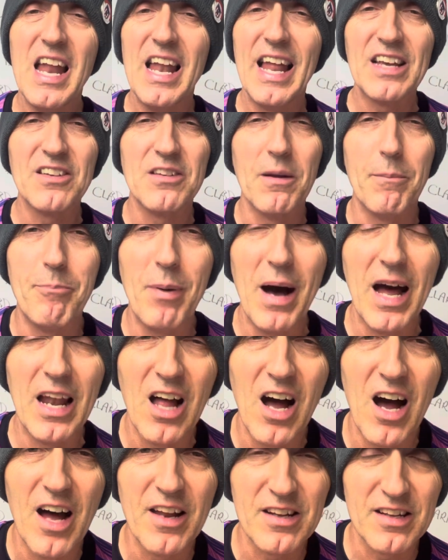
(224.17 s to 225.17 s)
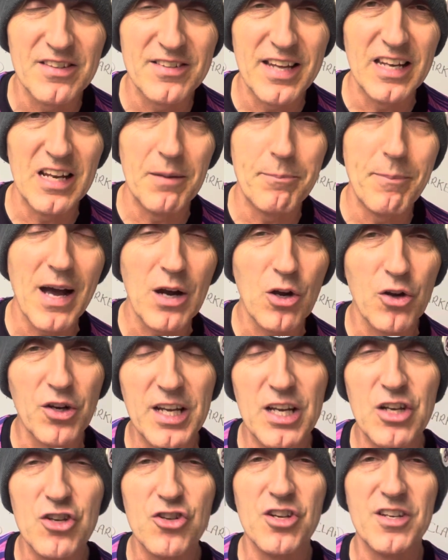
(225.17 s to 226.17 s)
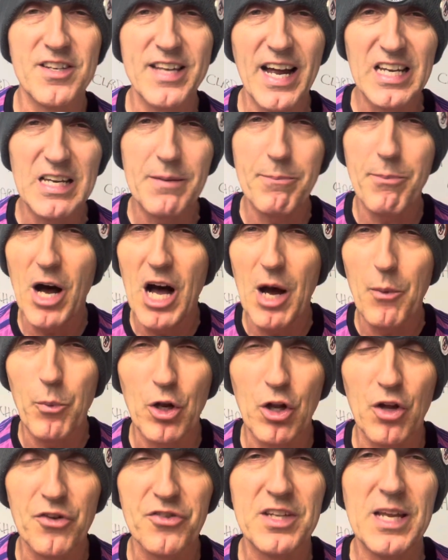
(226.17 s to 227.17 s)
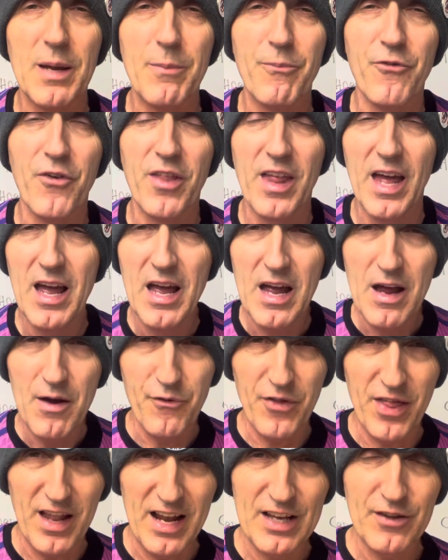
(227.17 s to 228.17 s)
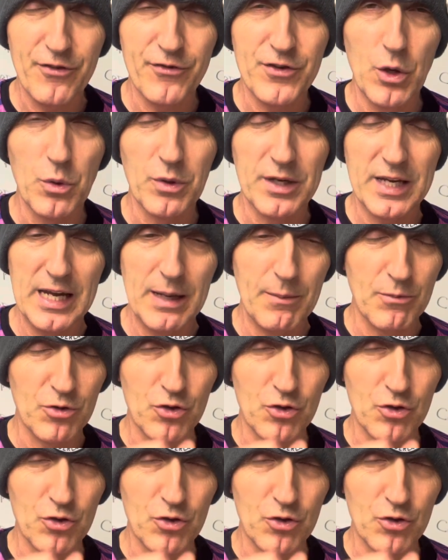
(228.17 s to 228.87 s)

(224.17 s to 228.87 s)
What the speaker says: Like I said, Ballard, the centre-back, got injured. Danny Batth, we lost him for the last few games.